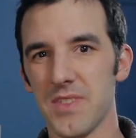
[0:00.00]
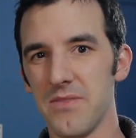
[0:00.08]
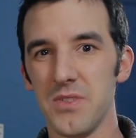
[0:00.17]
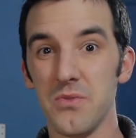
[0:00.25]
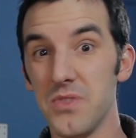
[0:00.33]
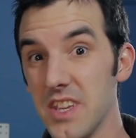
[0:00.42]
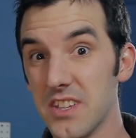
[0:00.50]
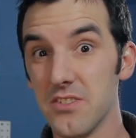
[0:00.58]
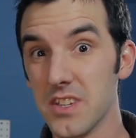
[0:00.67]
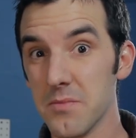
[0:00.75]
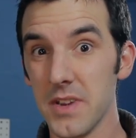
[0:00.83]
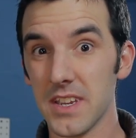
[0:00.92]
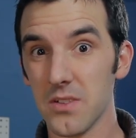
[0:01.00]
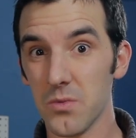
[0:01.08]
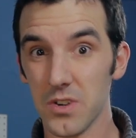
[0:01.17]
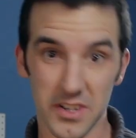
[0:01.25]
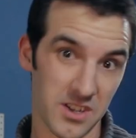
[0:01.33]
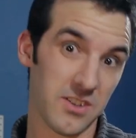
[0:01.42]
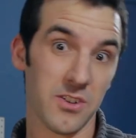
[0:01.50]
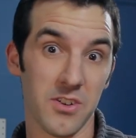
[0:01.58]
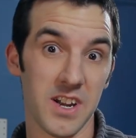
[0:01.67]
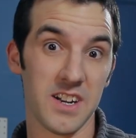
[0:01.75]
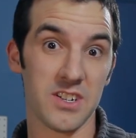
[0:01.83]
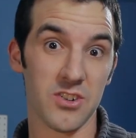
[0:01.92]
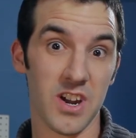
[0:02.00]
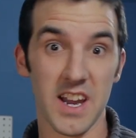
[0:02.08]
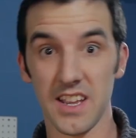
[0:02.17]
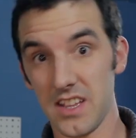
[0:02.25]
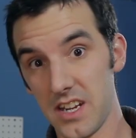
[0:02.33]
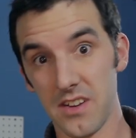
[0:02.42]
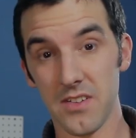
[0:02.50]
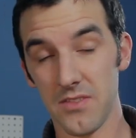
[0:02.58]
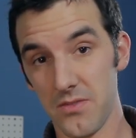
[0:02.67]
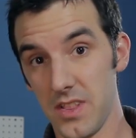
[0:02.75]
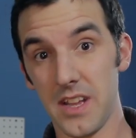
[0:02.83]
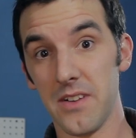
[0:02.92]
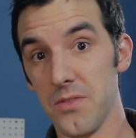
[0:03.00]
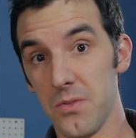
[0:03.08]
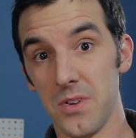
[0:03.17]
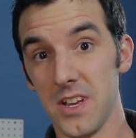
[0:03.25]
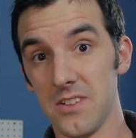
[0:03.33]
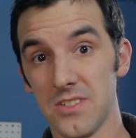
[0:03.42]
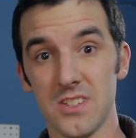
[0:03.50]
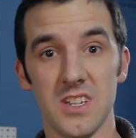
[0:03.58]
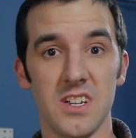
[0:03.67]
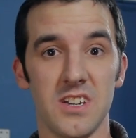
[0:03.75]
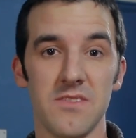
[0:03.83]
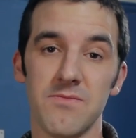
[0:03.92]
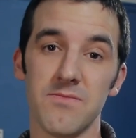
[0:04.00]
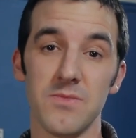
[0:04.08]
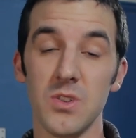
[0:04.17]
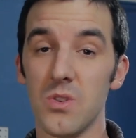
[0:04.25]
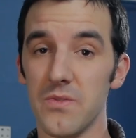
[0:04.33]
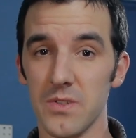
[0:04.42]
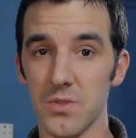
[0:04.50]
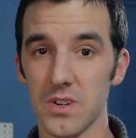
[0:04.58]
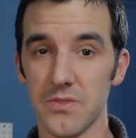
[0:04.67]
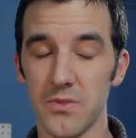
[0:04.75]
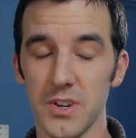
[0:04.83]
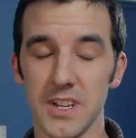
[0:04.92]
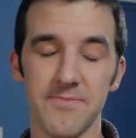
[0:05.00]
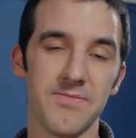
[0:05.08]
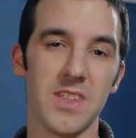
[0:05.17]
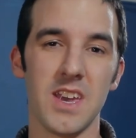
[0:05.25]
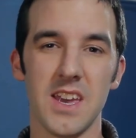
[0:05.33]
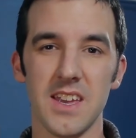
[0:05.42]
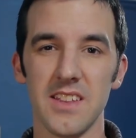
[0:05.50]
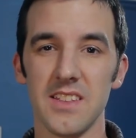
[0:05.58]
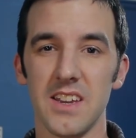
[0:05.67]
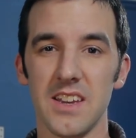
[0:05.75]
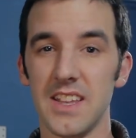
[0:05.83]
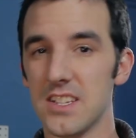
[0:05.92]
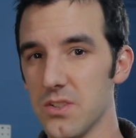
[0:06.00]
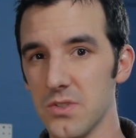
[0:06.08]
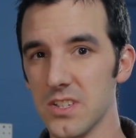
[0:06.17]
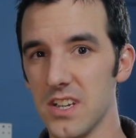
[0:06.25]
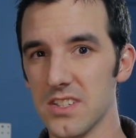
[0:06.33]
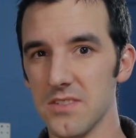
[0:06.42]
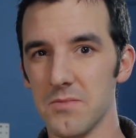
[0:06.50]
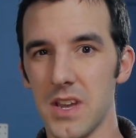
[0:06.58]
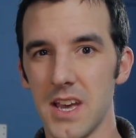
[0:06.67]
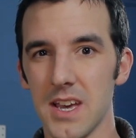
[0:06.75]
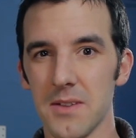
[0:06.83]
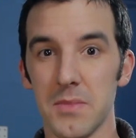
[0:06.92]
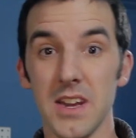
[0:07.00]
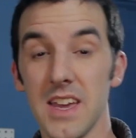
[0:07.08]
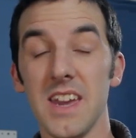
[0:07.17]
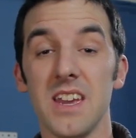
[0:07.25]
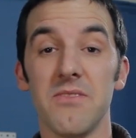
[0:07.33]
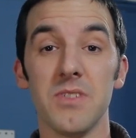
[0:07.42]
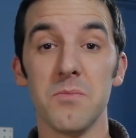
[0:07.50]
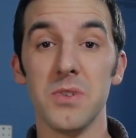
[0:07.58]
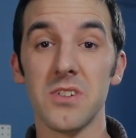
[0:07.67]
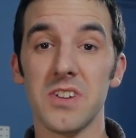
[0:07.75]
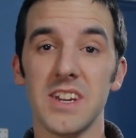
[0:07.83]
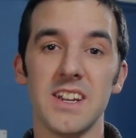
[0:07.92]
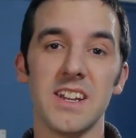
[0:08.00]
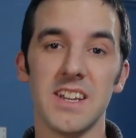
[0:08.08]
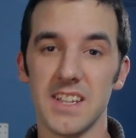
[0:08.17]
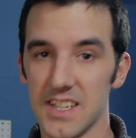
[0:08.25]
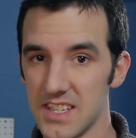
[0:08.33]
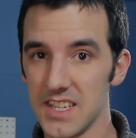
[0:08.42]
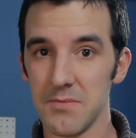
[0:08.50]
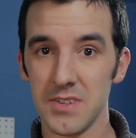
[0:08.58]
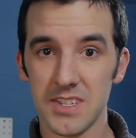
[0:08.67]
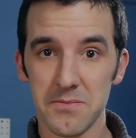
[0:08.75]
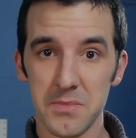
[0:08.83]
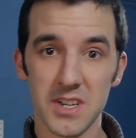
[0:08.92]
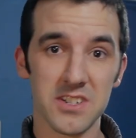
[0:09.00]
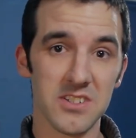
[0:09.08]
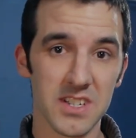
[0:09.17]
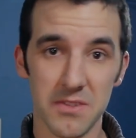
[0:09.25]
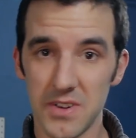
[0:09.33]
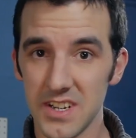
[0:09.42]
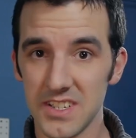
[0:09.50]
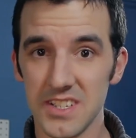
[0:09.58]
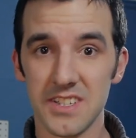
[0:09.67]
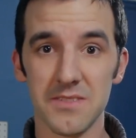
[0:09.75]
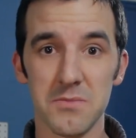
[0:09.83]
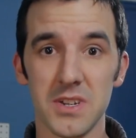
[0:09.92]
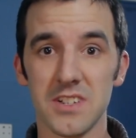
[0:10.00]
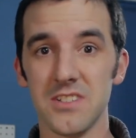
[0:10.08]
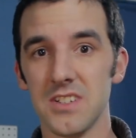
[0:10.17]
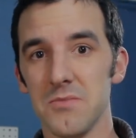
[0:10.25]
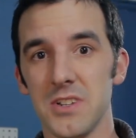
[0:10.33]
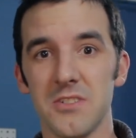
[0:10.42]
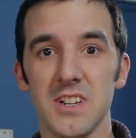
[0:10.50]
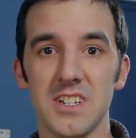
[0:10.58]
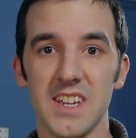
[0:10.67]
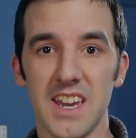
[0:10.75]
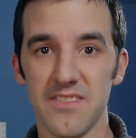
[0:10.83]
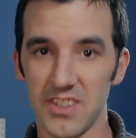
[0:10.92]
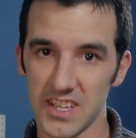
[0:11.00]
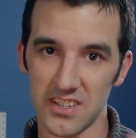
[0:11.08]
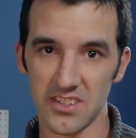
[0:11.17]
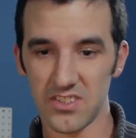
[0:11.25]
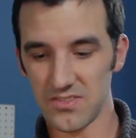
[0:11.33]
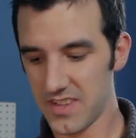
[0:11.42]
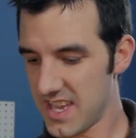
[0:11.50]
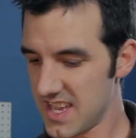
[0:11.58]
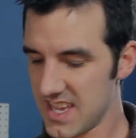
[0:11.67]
if you think you can make it work, you can go ahead and try and let everyone else know if it worked for you. That's always awesome. But hey, if you build it, send me some pictures. I want to see some pictures. It'd be great to have like a little